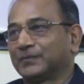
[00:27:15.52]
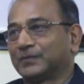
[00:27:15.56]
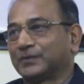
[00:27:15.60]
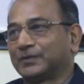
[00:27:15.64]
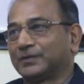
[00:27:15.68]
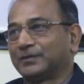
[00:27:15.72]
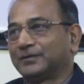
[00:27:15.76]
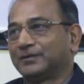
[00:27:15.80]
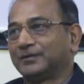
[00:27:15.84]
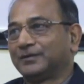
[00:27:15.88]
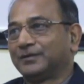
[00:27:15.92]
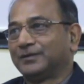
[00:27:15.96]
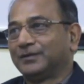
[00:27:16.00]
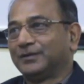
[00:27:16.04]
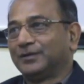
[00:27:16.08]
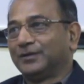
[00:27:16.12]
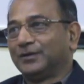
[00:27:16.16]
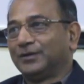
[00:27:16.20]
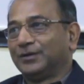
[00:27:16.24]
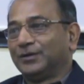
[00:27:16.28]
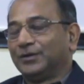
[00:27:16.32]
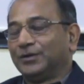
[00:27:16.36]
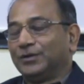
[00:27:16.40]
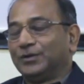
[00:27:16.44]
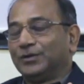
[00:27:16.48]
Okay.
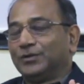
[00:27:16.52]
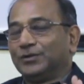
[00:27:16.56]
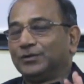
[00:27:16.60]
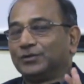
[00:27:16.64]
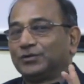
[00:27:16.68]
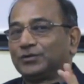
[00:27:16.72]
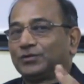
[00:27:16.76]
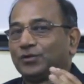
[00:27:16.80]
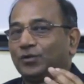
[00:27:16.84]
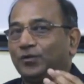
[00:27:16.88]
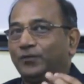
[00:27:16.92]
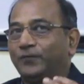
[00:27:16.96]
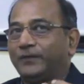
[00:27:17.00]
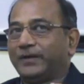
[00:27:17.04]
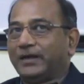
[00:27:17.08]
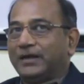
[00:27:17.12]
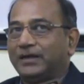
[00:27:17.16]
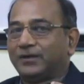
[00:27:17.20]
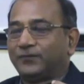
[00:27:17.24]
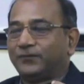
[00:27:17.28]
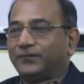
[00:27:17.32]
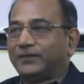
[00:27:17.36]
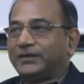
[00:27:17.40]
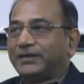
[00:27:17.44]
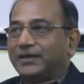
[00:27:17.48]
So
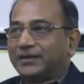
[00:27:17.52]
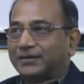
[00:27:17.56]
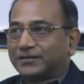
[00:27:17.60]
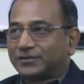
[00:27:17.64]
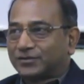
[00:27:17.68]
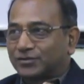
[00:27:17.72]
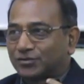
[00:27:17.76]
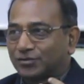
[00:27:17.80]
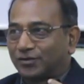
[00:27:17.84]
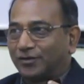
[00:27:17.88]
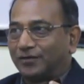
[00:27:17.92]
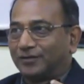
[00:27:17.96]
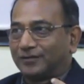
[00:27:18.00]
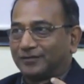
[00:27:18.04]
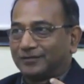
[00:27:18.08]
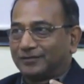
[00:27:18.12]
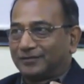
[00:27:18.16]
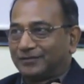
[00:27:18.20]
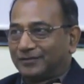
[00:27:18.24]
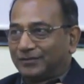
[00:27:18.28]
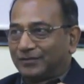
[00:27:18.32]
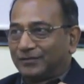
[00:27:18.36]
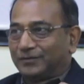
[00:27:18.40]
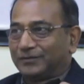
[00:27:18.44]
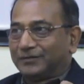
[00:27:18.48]
where we are strong,
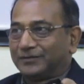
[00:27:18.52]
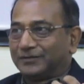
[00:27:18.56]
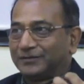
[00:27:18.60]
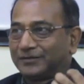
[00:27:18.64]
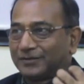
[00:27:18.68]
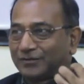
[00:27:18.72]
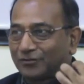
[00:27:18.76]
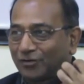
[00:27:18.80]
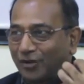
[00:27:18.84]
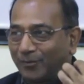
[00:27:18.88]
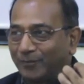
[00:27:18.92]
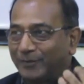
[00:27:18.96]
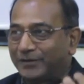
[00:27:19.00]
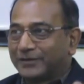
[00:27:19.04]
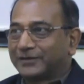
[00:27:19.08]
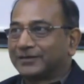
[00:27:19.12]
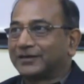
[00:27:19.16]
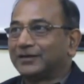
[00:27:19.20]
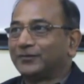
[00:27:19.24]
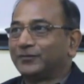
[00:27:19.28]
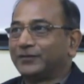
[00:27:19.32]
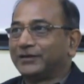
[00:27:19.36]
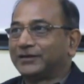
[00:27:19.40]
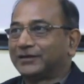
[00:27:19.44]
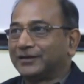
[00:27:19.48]
the raw
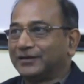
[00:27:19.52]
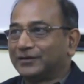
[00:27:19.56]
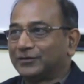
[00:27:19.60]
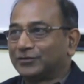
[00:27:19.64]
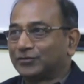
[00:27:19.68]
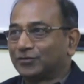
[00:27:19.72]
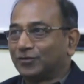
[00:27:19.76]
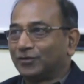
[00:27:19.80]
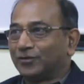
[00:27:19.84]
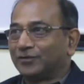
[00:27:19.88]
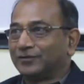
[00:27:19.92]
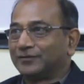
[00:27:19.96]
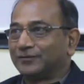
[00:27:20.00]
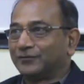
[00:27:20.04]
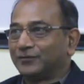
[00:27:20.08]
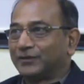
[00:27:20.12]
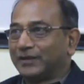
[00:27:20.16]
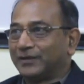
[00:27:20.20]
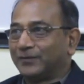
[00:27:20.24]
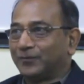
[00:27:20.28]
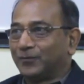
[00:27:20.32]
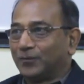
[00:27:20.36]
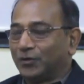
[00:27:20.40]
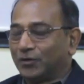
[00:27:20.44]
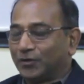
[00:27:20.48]
material we control, we
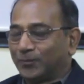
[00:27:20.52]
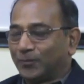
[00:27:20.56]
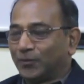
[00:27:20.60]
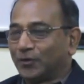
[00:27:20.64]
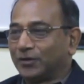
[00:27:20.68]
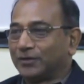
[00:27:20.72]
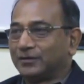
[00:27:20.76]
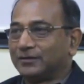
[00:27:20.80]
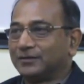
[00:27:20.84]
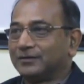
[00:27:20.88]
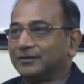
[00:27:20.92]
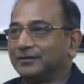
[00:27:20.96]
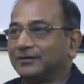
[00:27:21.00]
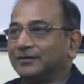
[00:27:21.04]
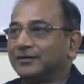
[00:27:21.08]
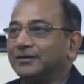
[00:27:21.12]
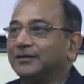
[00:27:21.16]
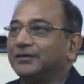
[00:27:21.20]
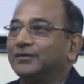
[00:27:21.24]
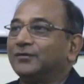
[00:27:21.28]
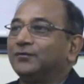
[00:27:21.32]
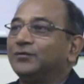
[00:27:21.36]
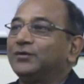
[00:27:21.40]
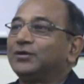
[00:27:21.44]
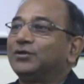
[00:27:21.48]
have monopoly,
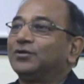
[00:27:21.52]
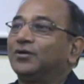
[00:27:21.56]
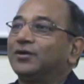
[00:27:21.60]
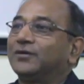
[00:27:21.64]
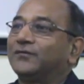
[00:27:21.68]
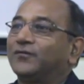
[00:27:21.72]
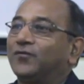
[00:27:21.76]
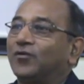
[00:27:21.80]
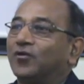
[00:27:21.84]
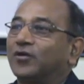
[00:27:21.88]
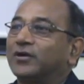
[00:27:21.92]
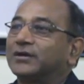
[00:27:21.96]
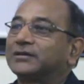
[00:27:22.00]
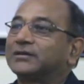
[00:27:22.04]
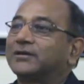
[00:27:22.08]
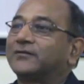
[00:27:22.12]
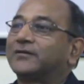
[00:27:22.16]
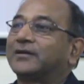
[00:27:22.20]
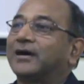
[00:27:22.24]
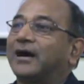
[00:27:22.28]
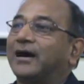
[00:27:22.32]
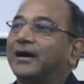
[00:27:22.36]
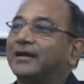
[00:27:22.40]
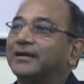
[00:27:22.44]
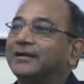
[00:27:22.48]
we don't focus
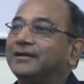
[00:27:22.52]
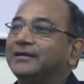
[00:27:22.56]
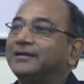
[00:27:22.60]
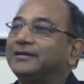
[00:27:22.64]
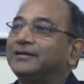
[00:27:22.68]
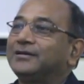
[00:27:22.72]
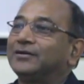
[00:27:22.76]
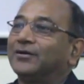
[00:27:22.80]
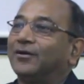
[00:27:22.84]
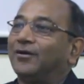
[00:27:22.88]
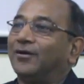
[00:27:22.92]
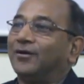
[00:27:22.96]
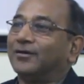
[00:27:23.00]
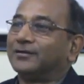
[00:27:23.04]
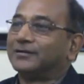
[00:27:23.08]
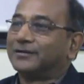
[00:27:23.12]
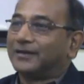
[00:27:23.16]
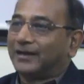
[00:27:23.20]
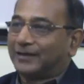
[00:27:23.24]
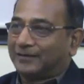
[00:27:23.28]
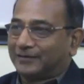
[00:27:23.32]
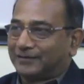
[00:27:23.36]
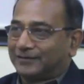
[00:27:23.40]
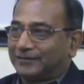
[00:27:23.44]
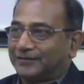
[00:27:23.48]
our R&D on
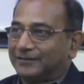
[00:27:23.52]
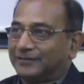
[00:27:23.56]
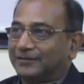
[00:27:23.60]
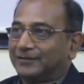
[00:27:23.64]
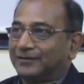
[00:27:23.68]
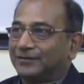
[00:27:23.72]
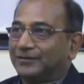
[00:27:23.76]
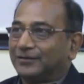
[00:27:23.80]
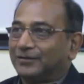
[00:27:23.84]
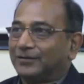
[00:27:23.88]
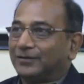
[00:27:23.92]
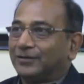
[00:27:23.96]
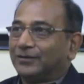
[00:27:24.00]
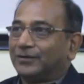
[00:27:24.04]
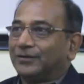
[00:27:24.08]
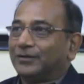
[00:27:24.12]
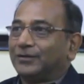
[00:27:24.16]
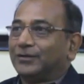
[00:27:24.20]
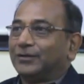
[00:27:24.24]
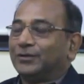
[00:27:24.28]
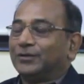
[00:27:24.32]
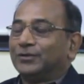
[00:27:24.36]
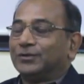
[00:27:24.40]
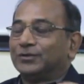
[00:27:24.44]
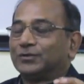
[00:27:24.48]
that.
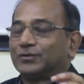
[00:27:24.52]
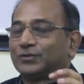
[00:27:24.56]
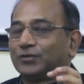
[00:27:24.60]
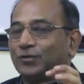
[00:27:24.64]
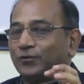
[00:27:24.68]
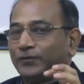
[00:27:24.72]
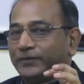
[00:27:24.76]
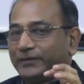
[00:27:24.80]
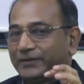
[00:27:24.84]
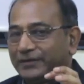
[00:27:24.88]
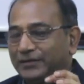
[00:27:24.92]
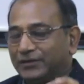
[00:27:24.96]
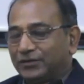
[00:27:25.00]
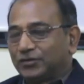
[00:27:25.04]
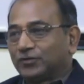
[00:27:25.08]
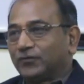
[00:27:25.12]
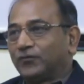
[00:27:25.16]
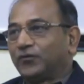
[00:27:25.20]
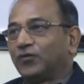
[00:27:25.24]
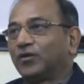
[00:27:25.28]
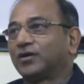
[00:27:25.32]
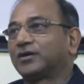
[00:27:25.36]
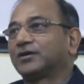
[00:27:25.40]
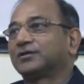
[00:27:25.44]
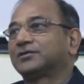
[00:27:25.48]
So we need to
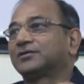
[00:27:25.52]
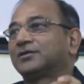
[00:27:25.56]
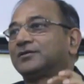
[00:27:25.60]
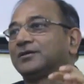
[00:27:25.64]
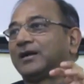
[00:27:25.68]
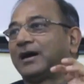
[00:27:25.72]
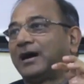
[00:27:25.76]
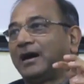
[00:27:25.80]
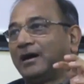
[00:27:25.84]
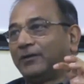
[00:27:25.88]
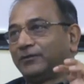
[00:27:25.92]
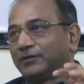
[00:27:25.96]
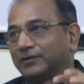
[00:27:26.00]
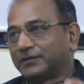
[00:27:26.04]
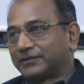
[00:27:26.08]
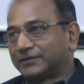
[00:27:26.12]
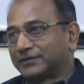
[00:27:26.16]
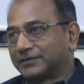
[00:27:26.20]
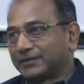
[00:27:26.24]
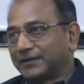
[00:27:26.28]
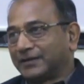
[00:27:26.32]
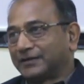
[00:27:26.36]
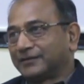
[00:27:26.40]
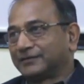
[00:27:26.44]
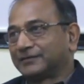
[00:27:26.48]
focus on our
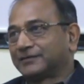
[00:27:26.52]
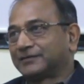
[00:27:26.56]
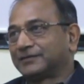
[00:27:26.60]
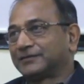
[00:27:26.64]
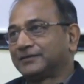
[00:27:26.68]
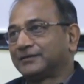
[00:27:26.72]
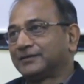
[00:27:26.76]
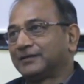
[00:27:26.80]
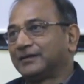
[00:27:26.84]
strength,